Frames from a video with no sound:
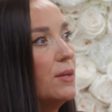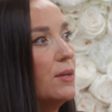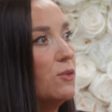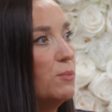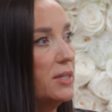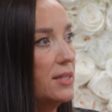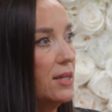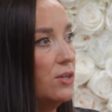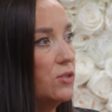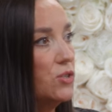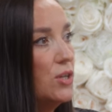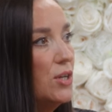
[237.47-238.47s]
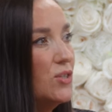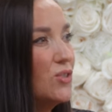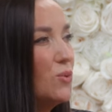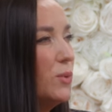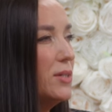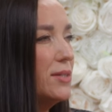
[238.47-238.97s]
Another miscarriage.
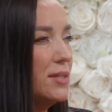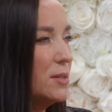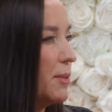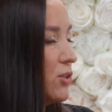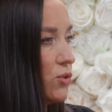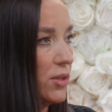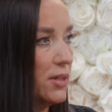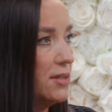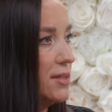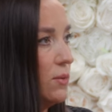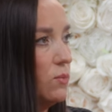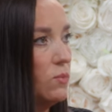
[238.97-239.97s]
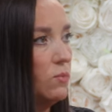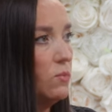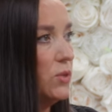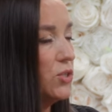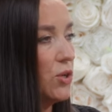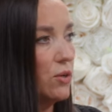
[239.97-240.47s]
So then we could see specialists and
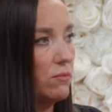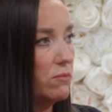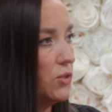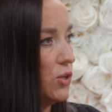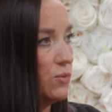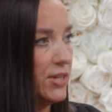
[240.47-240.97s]
we start, you know,